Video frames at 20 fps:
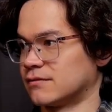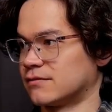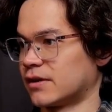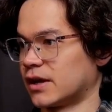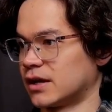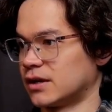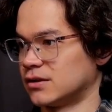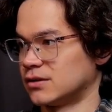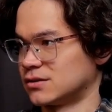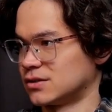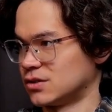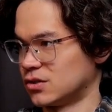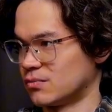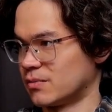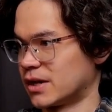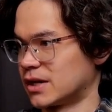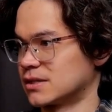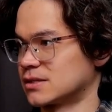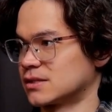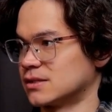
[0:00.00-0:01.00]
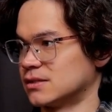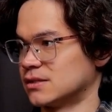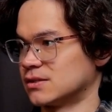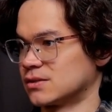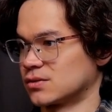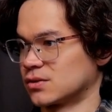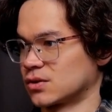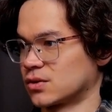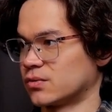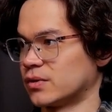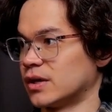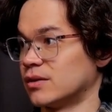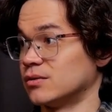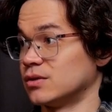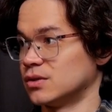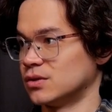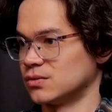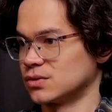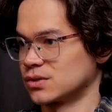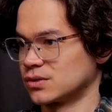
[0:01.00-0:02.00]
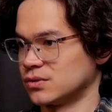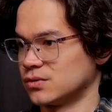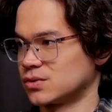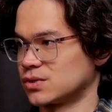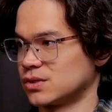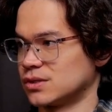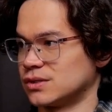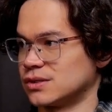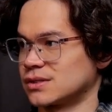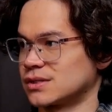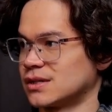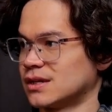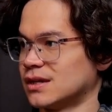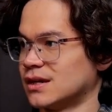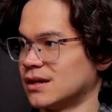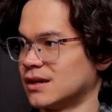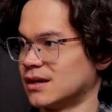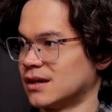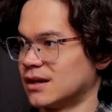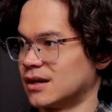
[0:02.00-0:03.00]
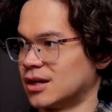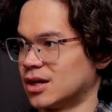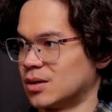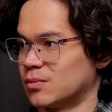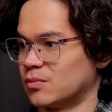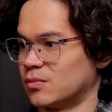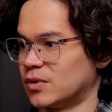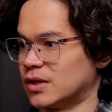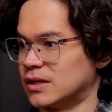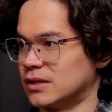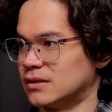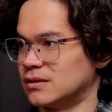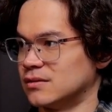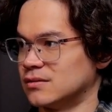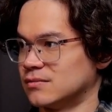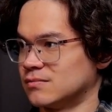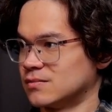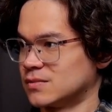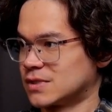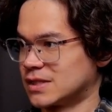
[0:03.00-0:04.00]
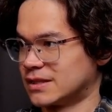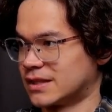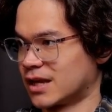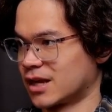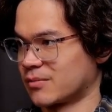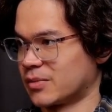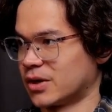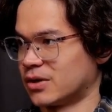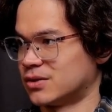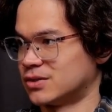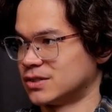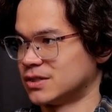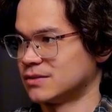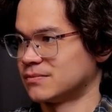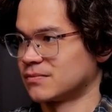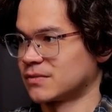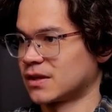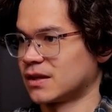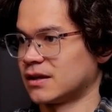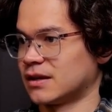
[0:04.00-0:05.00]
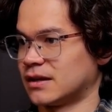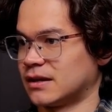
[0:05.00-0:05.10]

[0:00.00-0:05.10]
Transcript: and find new medicines or create new solutions in synthetic biology.